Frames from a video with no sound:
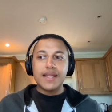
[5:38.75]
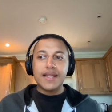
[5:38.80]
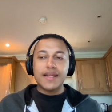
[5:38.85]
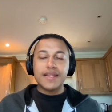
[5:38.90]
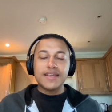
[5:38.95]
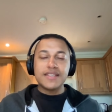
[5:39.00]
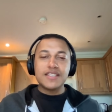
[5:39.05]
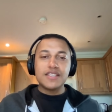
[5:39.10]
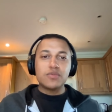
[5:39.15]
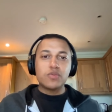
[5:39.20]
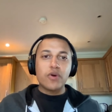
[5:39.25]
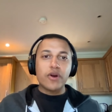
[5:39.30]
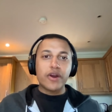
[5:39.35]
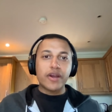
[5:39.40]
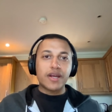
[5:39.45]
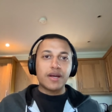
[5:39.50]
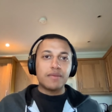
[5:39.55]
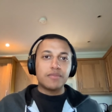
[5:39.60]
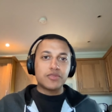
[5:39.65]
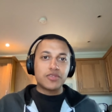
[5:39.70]
Now, this is where
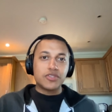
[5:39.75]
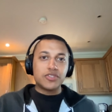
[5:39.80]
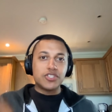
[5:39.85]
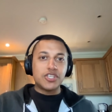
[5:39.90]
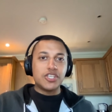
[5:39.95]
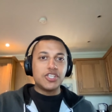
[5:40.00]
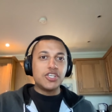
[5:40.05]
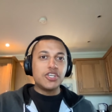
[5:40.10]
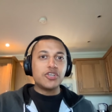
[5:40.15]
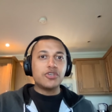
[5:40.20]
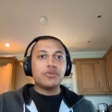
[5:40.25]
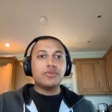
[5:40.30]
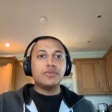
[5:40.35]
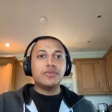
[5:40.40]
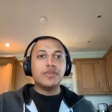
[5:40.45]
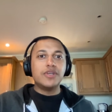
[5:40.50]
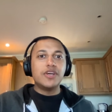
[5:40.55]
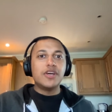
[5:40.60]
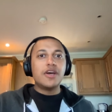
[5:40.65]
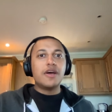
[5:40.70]
it comes on to you
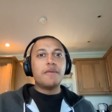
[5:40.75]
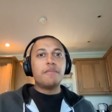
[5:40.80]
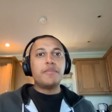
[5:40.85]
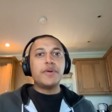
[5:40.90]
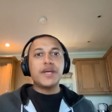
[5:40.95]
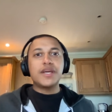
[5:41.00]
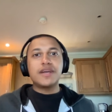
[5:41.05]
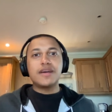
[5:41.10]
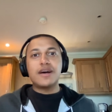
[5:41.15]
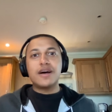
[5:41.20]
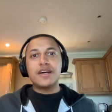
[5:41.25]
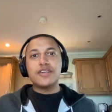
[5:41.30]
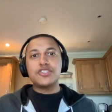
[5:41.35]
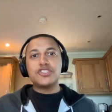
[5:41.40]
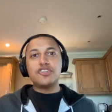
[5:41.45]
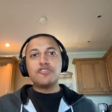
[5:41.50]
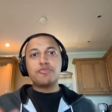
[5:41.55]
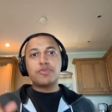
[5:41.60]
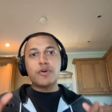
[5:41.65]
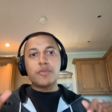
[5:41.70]

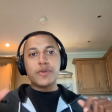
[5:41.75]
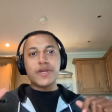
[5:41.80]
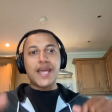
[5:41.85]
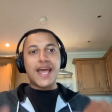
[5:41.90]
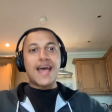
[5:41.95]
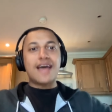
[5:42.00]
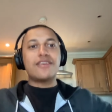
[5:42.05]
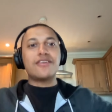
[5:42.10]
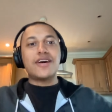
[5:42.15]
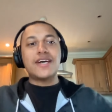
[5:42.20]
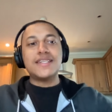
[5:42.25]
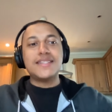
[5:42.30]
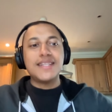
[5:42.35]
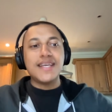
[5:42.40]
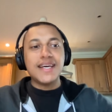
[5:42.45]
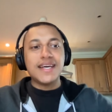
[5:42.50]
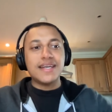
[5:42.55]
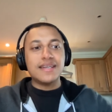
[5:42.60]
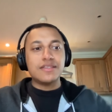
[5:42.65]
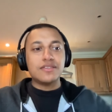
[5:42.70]
because you've probably had
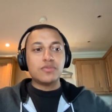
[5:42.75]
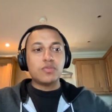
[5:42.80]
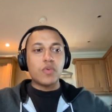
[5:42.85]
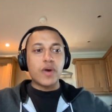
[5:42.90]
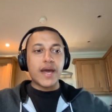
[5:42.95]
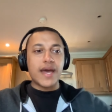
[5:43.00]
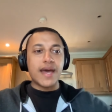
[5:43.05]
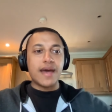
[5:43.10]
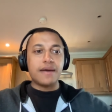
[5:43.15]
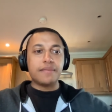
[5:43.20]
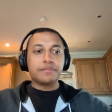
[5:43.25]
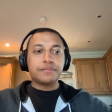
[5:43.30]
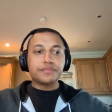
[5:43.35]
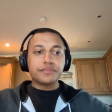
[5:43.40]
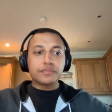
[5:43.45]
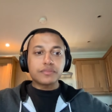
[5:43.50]
ideas where